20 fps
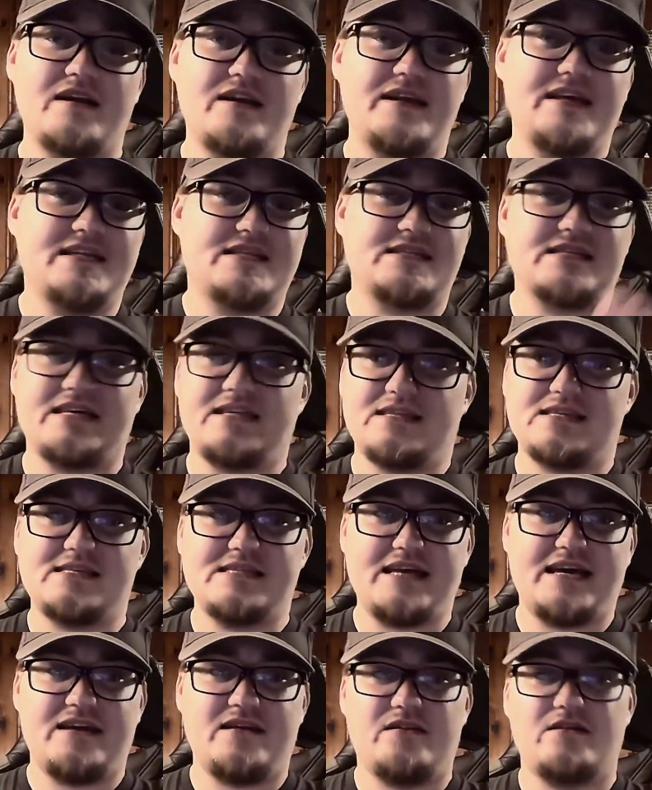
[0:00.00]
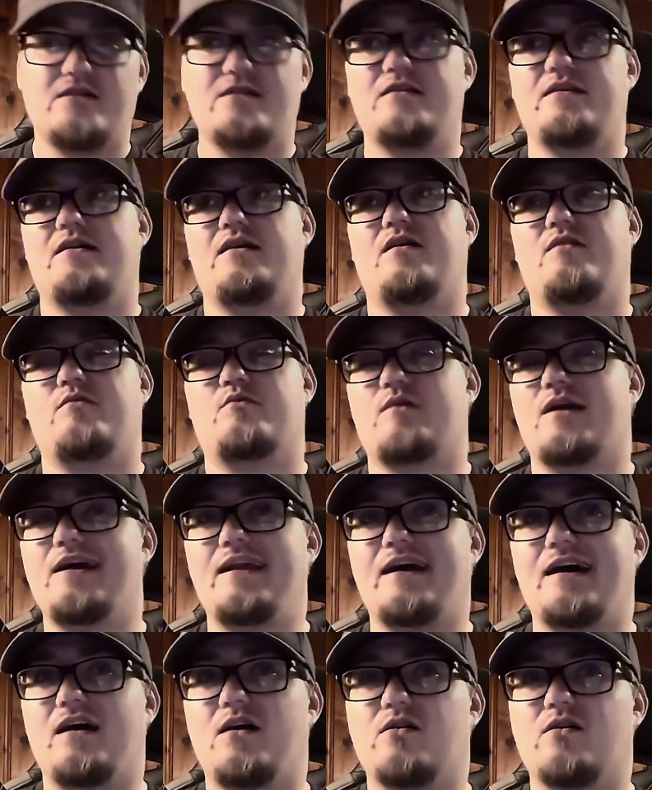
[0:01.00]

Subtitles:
It's like the standard right now.